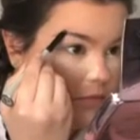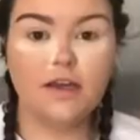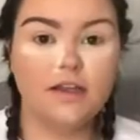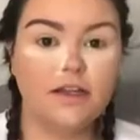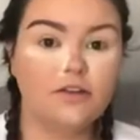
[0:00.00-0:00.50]

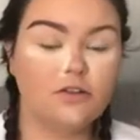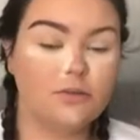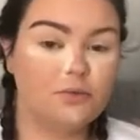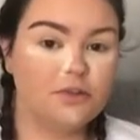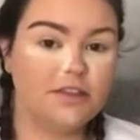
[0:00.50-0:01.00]
Now I've got the
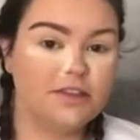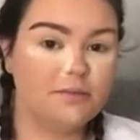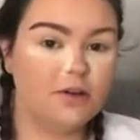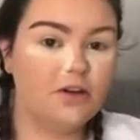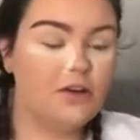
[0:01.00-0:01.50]
product in
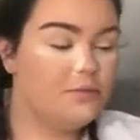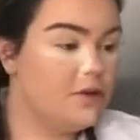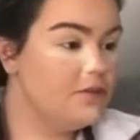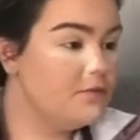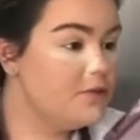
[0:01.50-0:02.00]
my
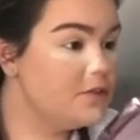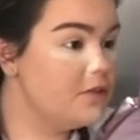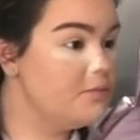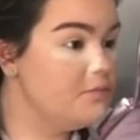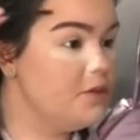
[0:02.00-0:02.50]
eyebrow, I'm just
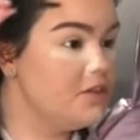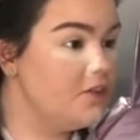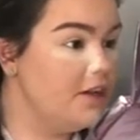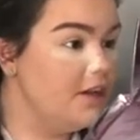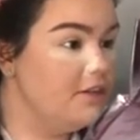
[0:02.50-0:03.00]
going to brush
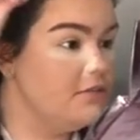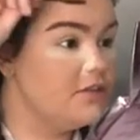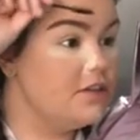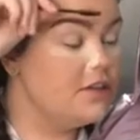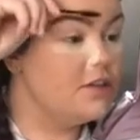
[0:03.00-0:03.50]
that out
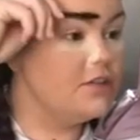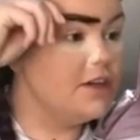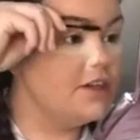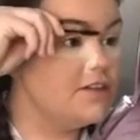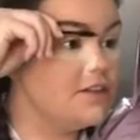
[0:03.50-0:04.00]
so it's not
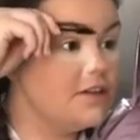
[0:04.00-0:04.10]
as